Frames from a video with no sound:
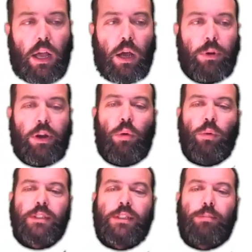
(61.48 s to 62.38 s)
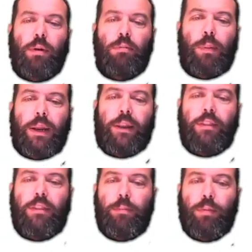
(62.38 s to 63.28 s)
I want to know what's the probability
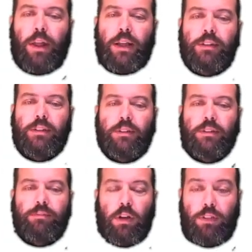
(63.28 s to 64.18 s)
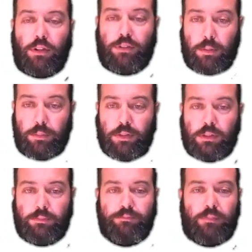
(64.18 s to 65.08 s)
that the product of those
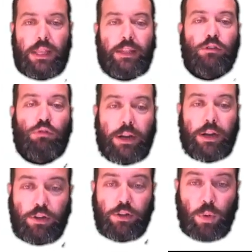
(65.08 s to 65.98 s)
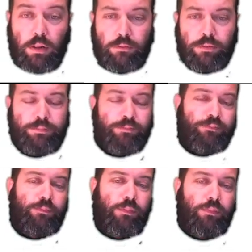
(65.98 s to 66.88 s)
numbers is greater than 12,
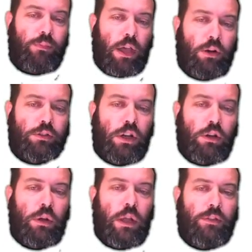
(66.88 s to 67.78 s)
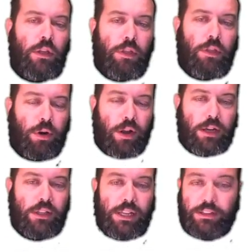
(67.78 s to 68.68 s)
and also that the
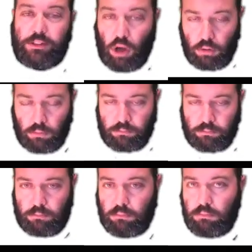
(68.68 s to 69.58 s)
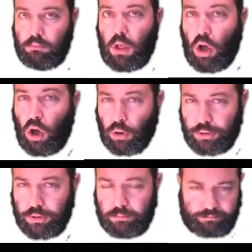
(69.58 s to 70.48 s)
product is odd.